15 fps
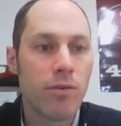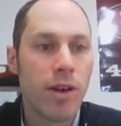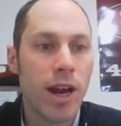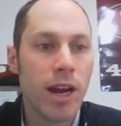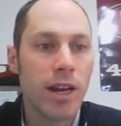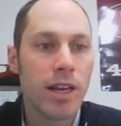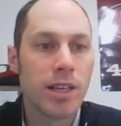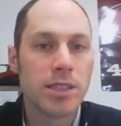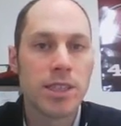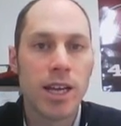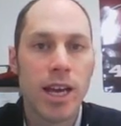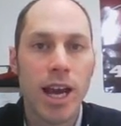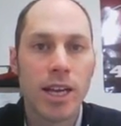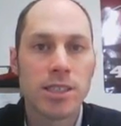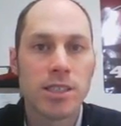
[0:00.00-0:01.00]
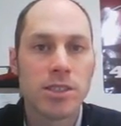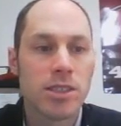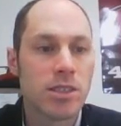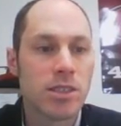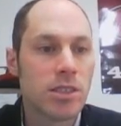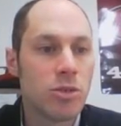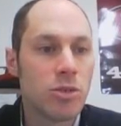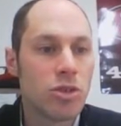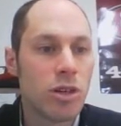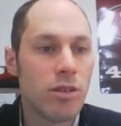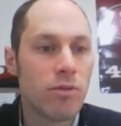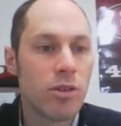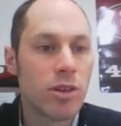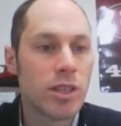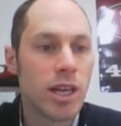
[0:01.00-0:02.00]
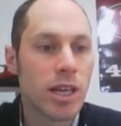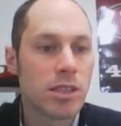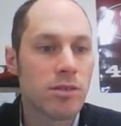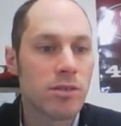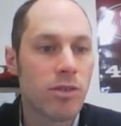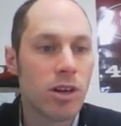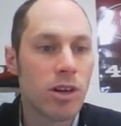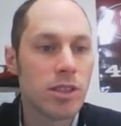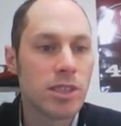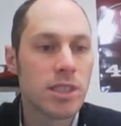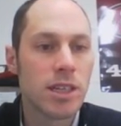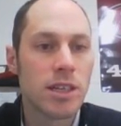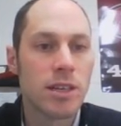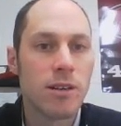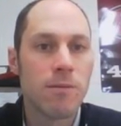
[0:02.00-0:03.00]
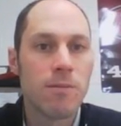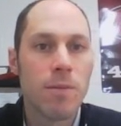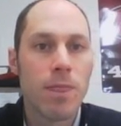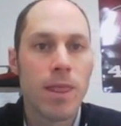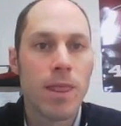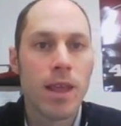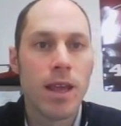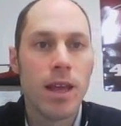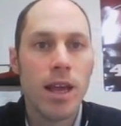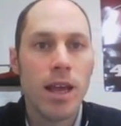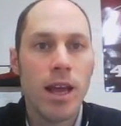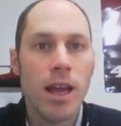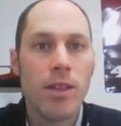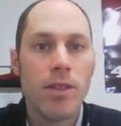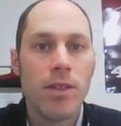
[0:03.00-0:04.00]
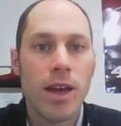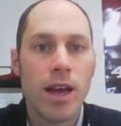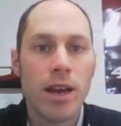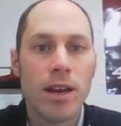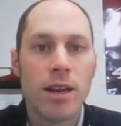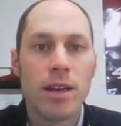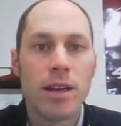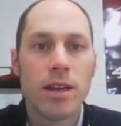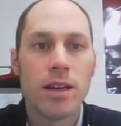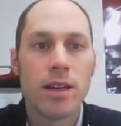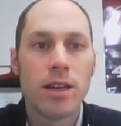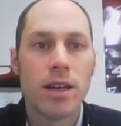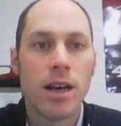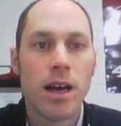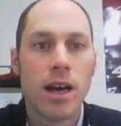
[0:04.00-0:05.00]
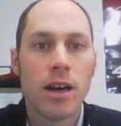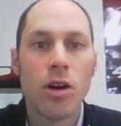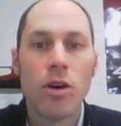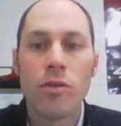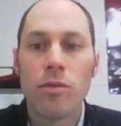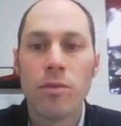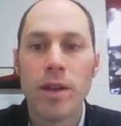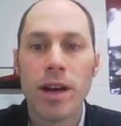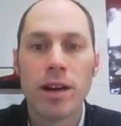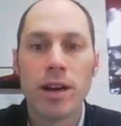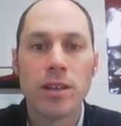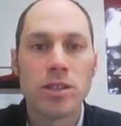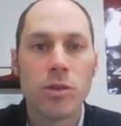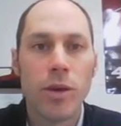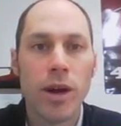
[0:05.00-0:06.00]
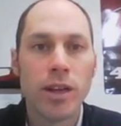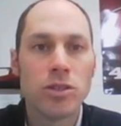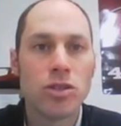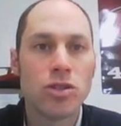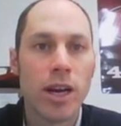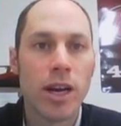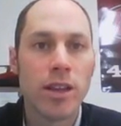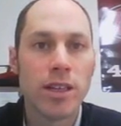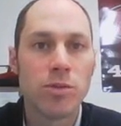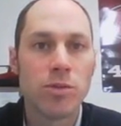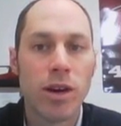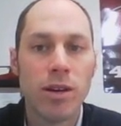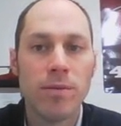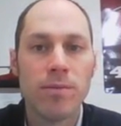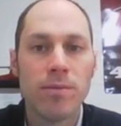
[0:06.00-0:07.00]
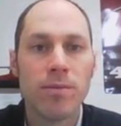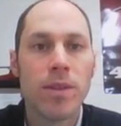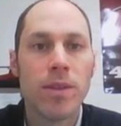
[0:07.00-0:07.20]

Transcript: Find its axis of symmetry and vertex first, and then uh, go from there. So why don't you try this one?